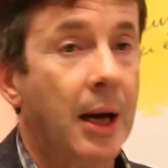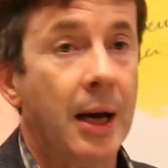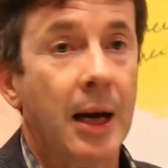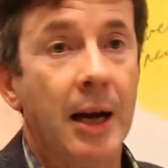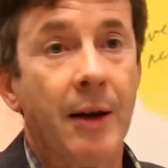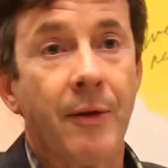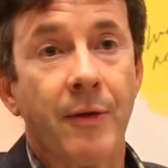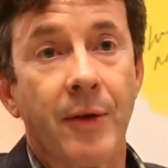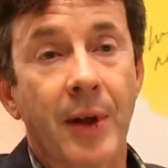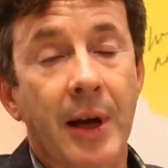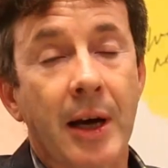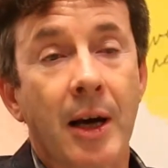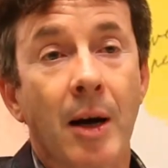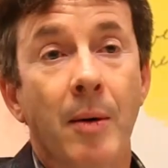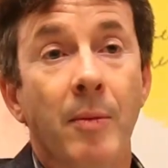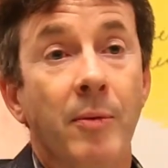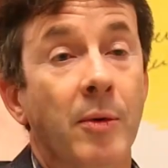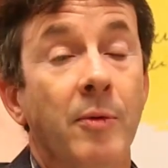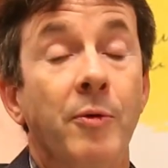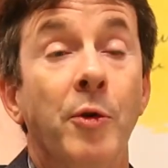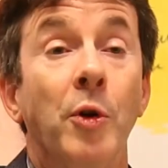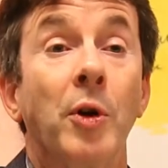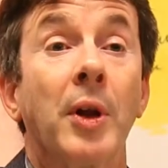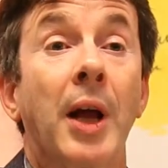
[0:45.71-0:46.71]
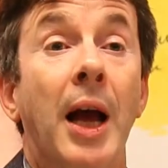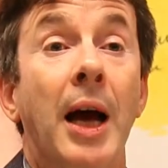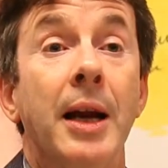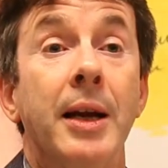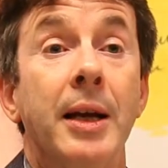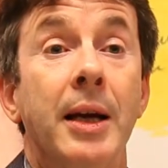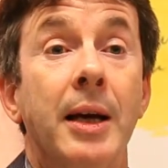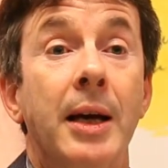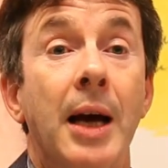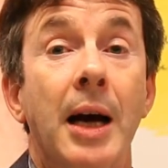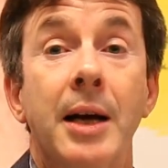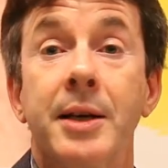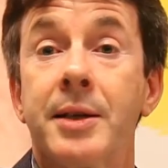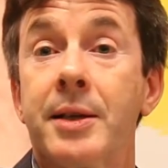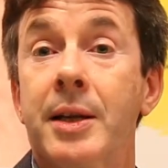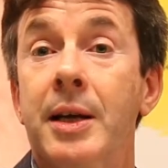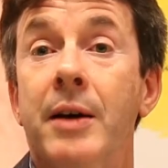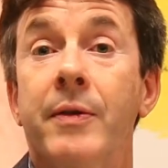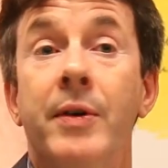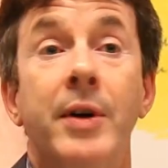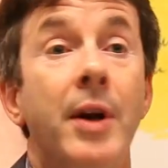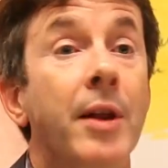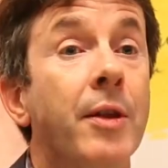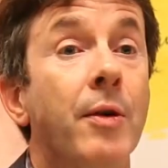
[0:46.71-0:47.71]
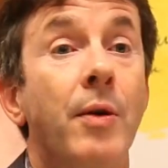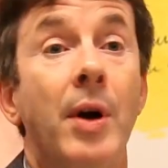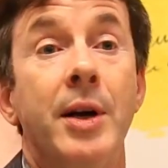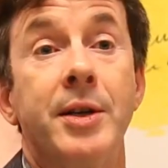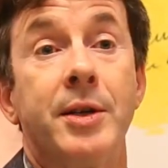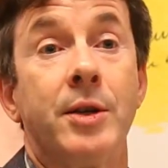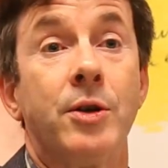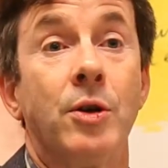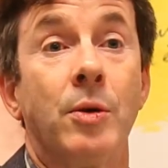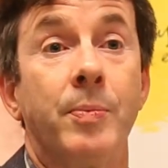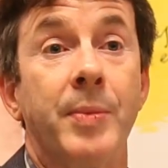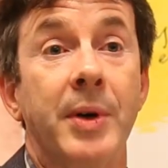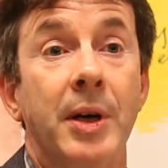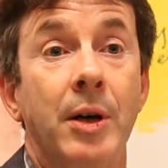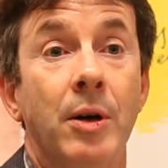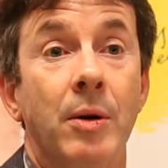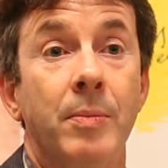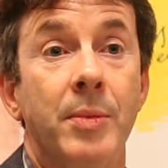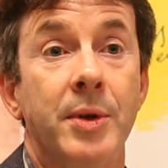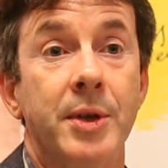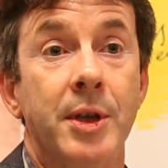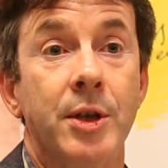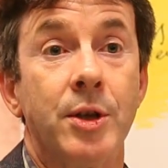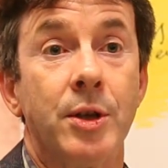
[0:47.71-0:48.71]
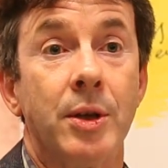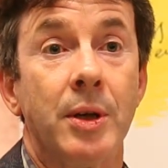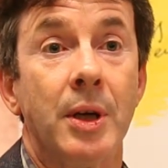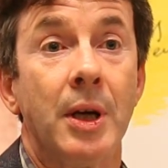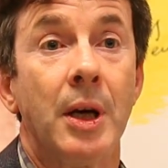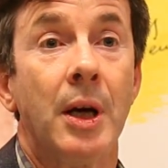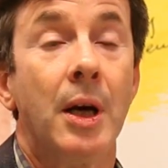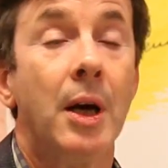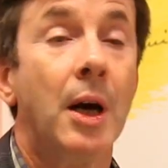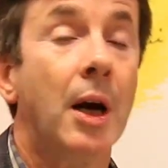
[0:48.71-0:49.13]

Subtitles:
If they come from volcanic gas, they have another isotopic composition.